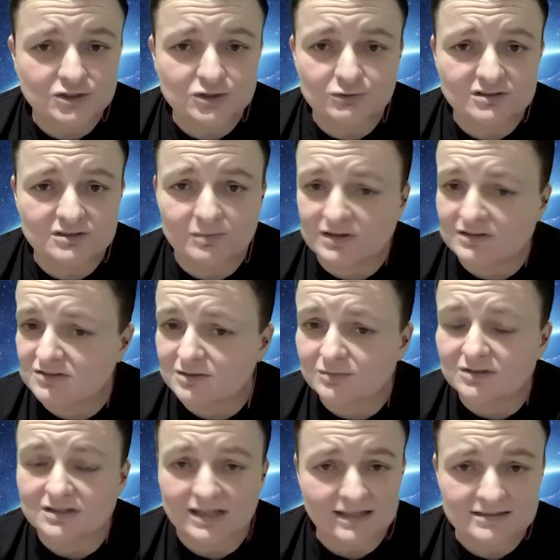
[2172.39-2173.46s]
You're
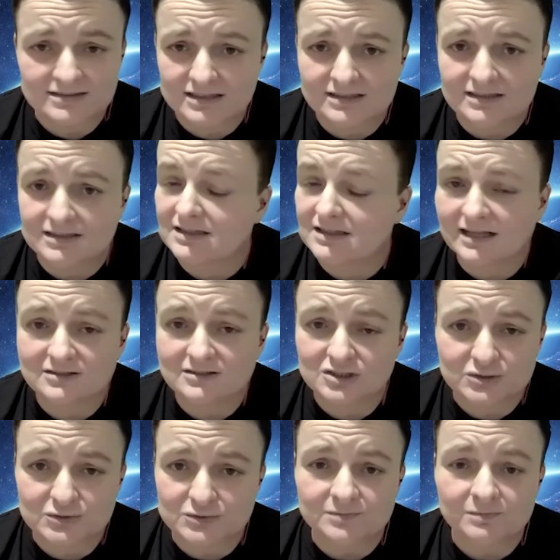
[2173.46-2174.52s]
responsible. That's it. That's
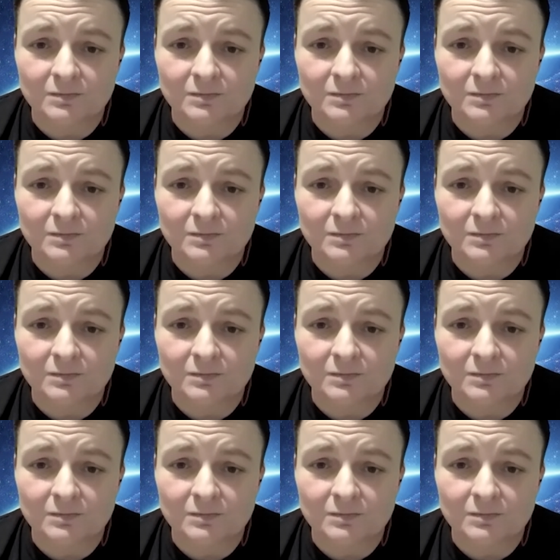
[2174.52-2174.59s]
you.